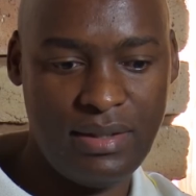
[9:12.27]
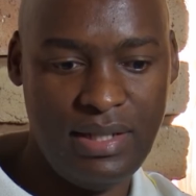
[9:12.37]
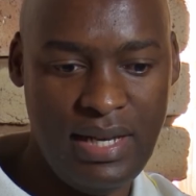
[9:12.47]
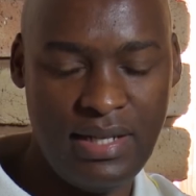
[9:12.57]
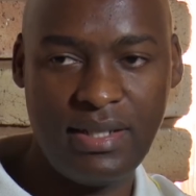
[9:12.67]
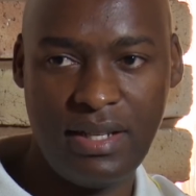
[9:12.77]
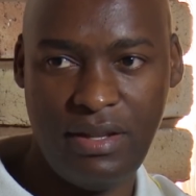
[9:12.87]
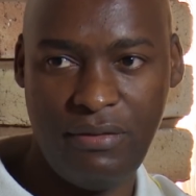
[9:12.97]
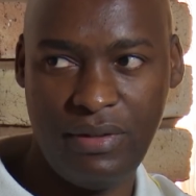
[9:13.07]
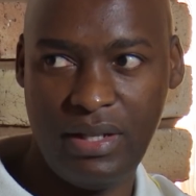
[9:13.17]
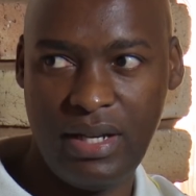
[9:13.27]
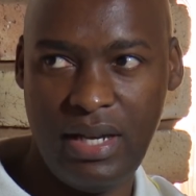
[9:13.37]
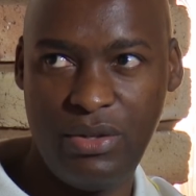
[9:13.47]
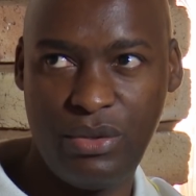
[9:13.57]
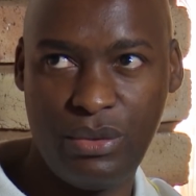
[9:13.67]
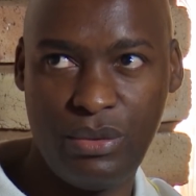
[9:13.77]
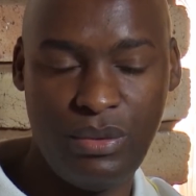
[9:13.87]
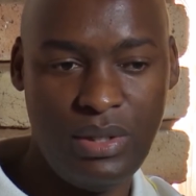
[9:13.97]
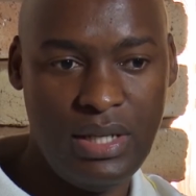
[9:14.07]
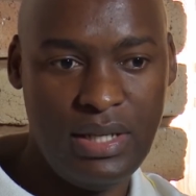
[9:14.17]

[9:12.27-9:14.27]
led South Africa into